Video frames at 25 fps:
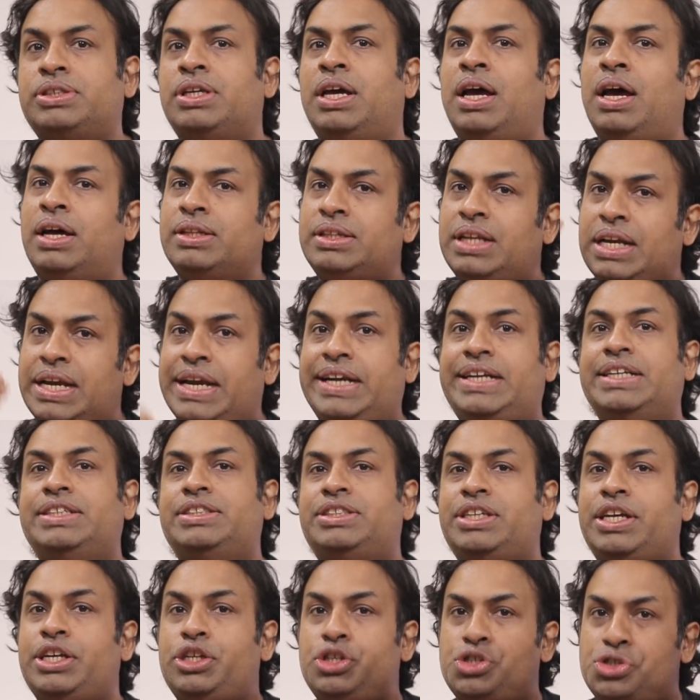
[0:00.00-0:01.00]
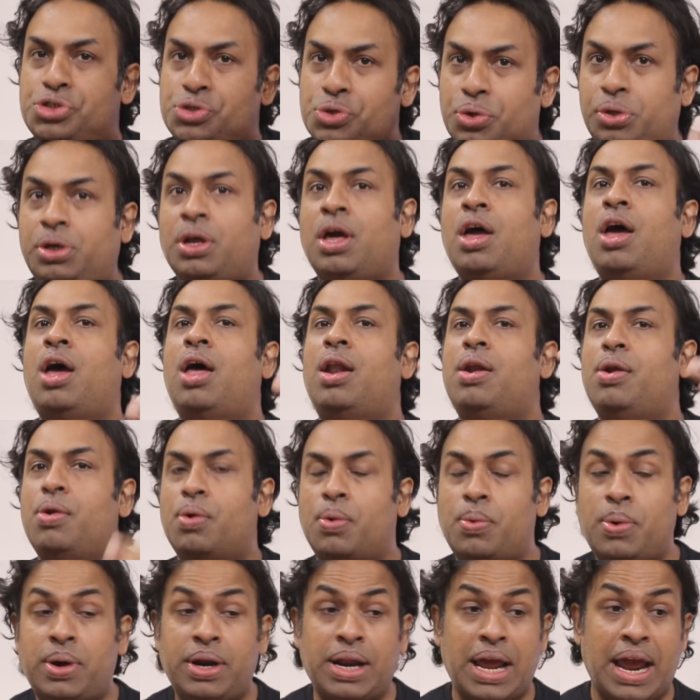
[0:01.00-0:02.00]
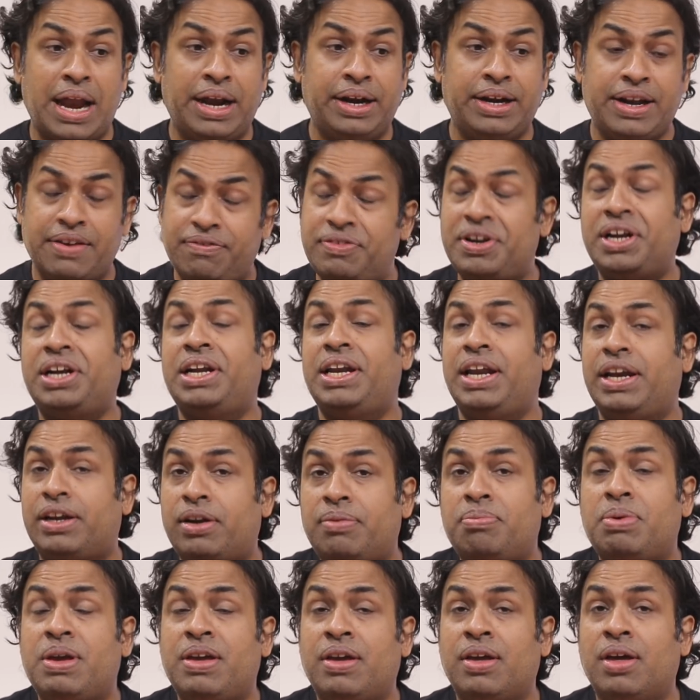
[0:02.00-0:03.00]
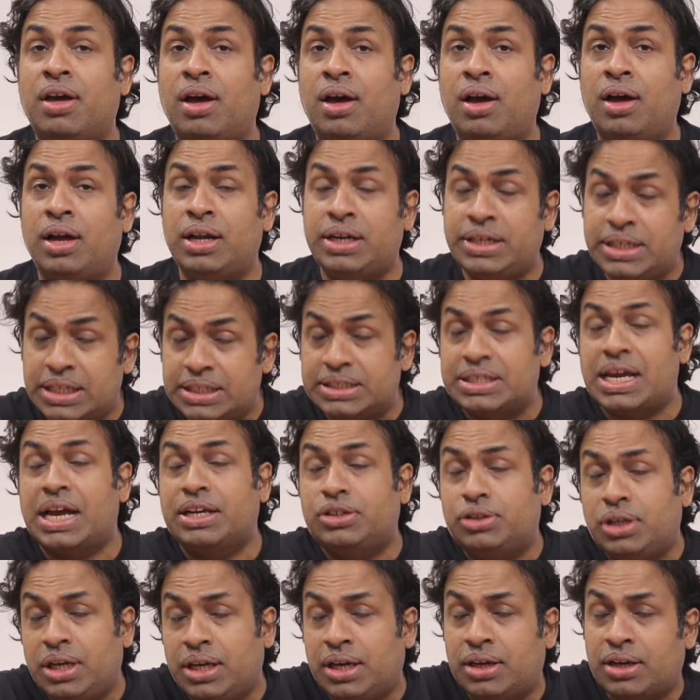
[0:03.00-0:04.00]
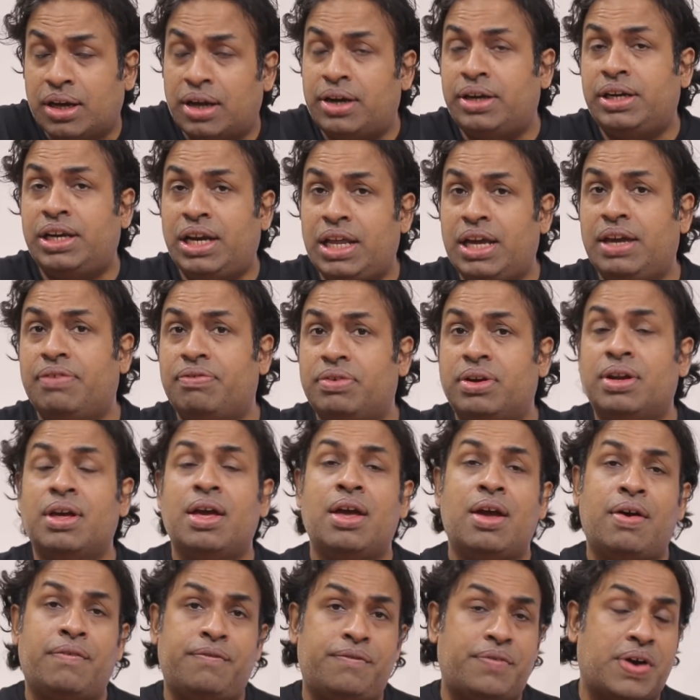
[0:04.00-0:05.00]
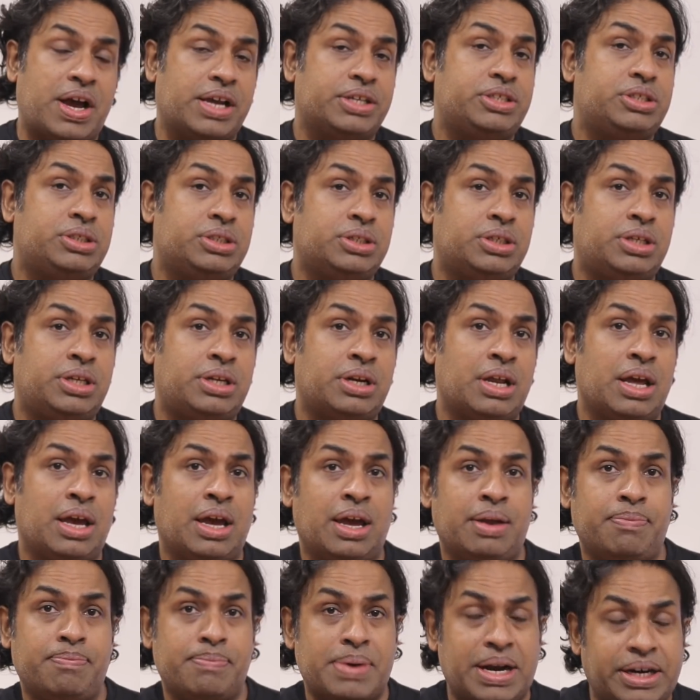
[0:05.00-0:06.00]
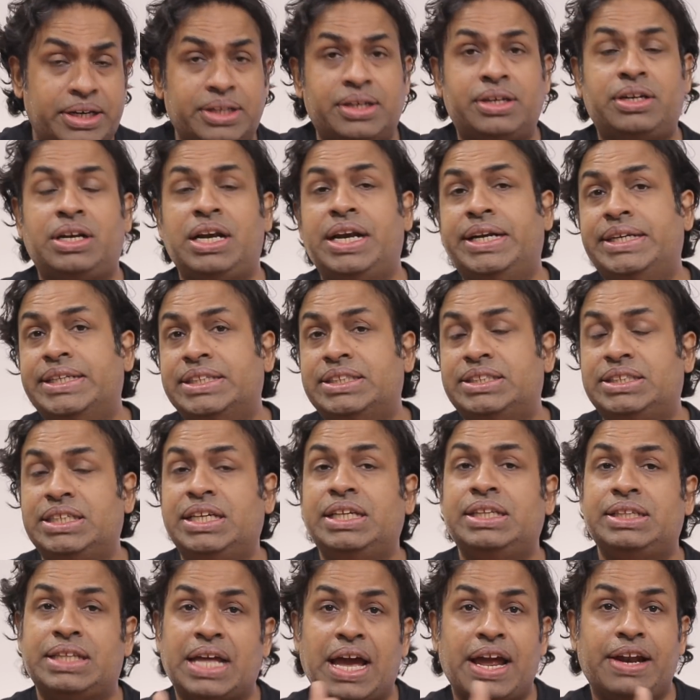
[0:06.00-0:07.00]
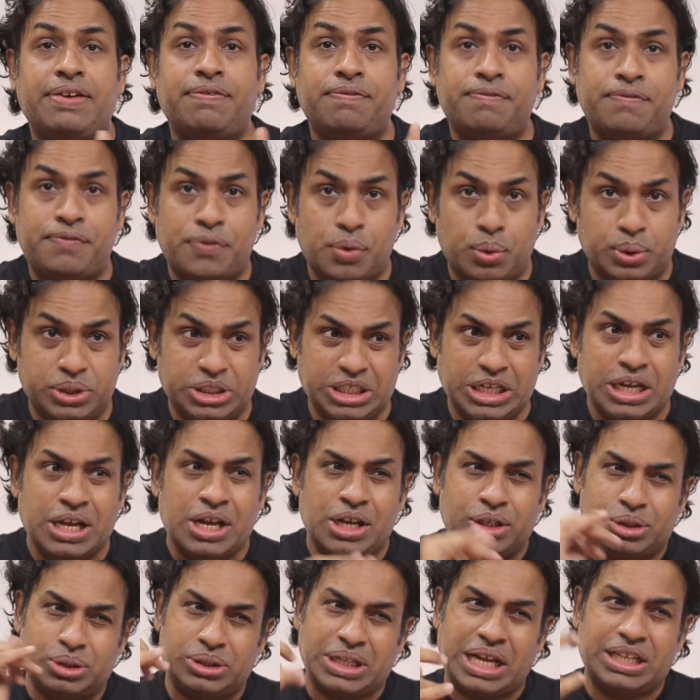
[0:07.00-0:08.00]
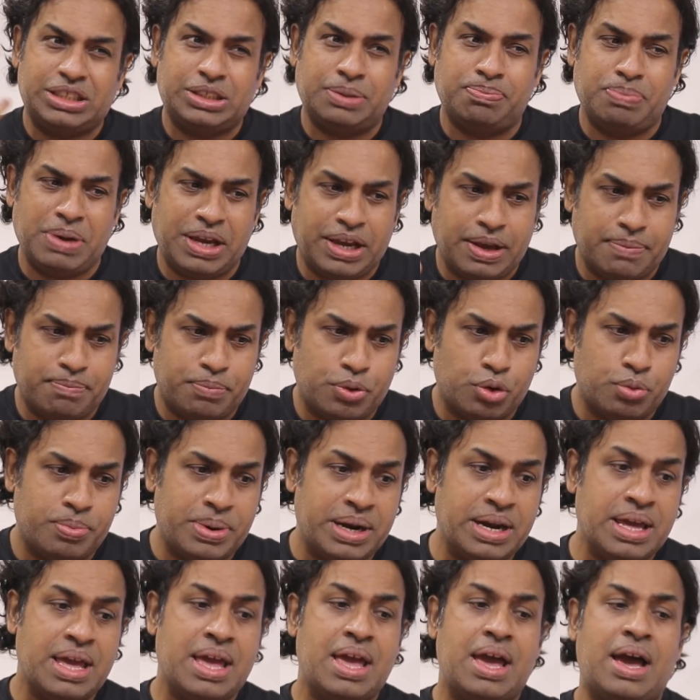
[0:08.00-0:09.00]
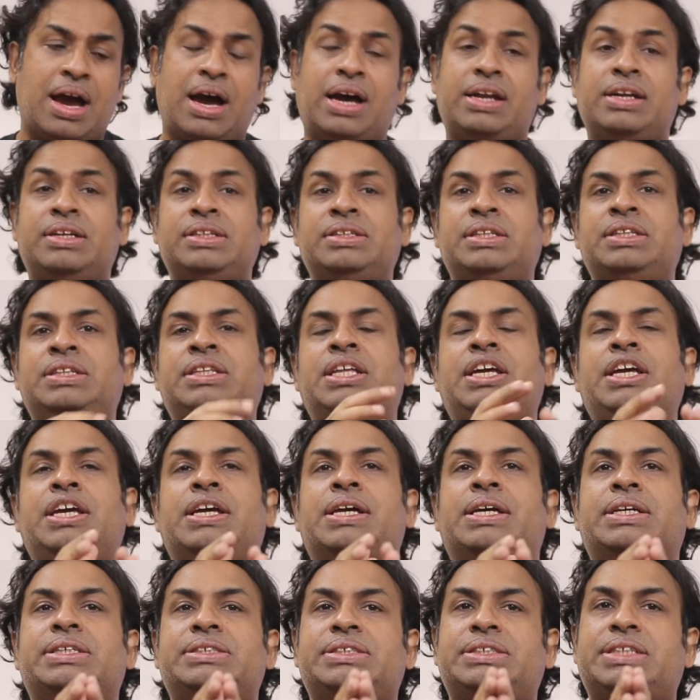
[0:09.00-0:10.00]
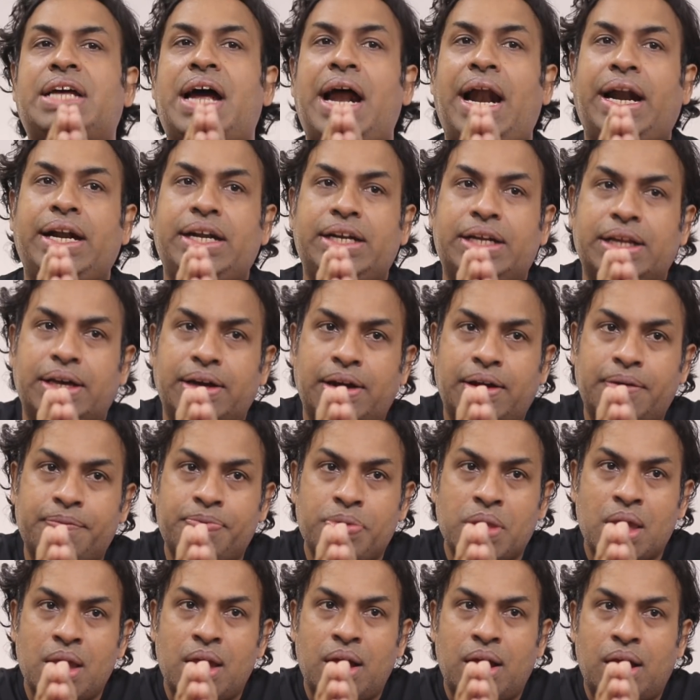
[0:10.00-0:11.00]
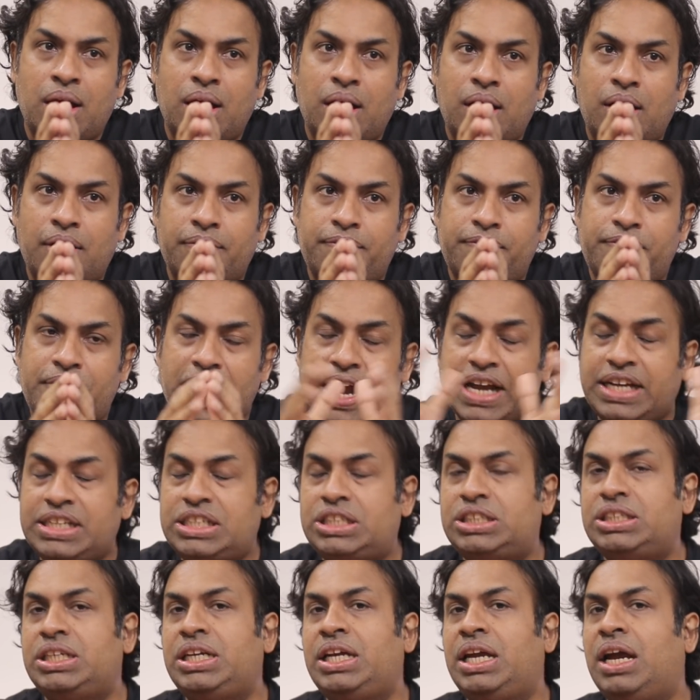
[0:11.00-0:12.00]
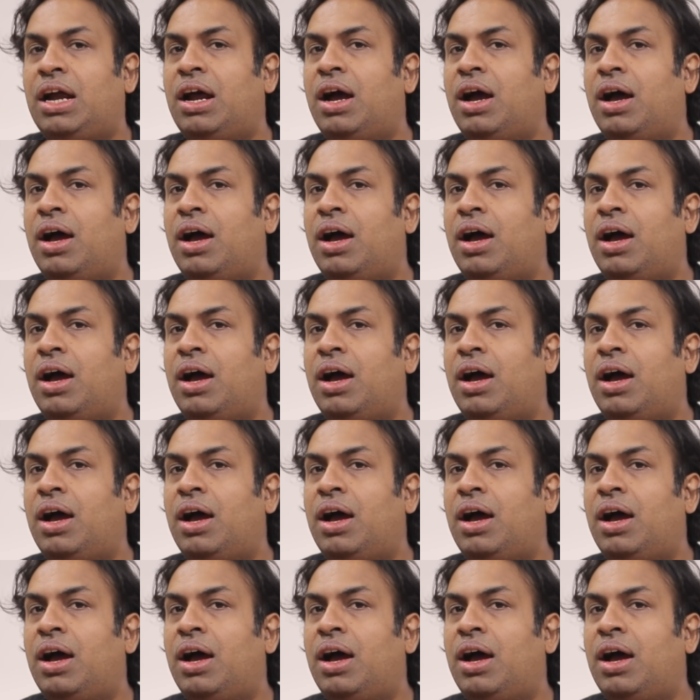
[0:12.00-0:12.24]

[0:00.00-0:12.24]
the latency should lower, and definitely it will be, it is actually currently even faster and better latency than 4G. So that's a big improvement. Another thing is that 5G,